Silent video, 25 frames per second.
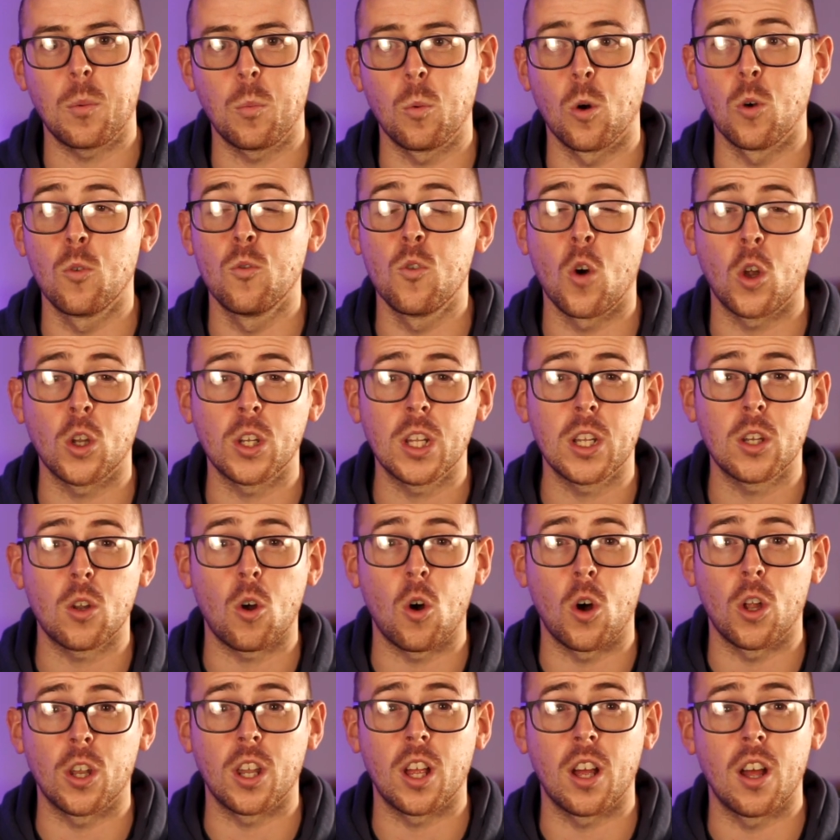We're running
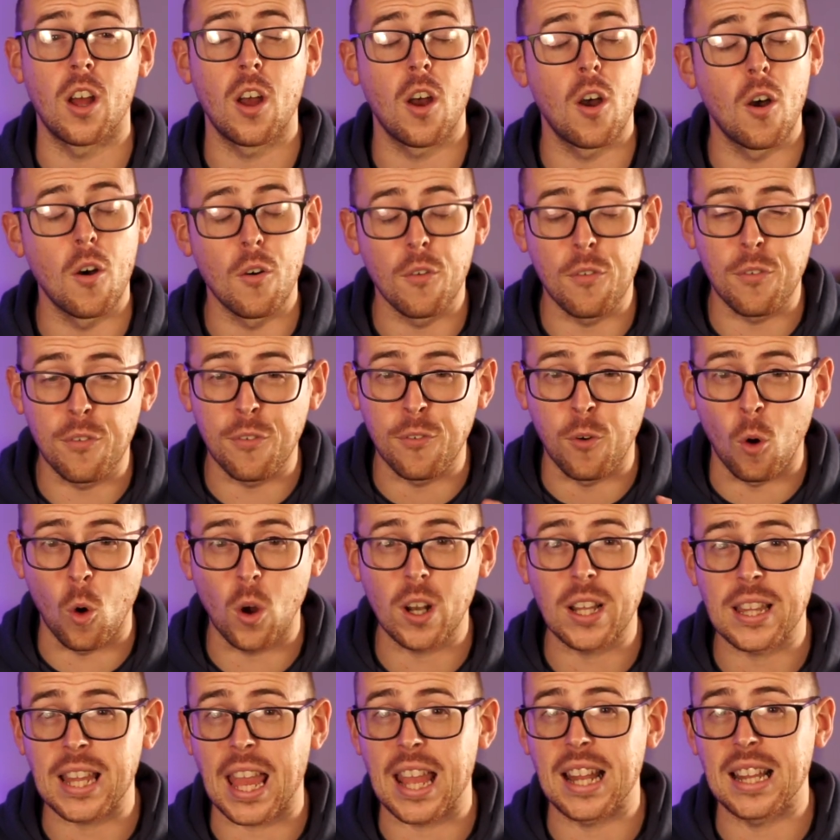on a
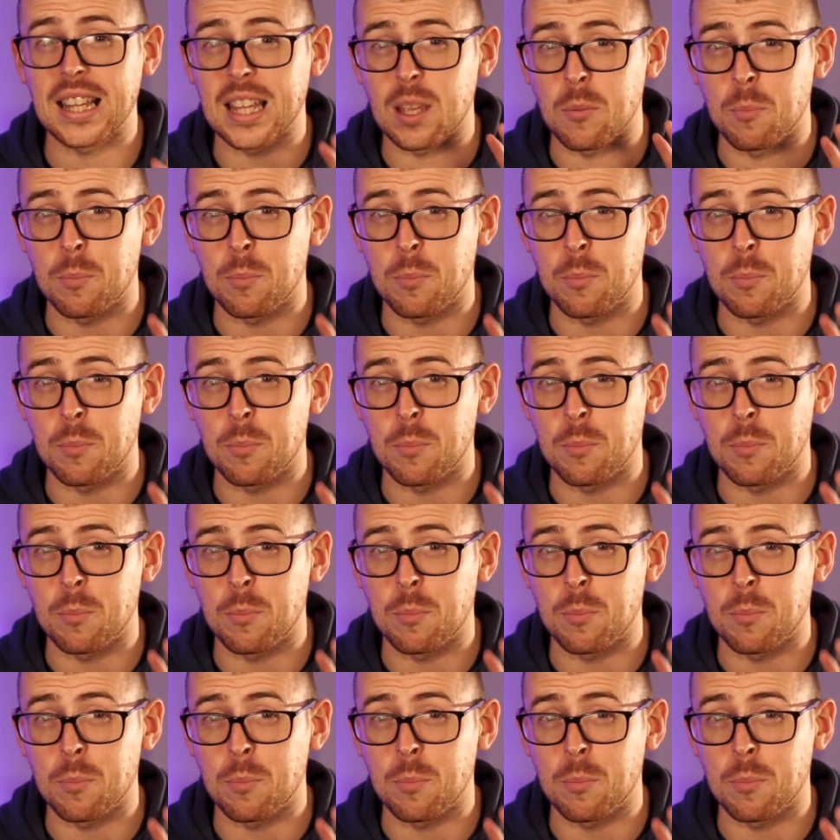fortnightly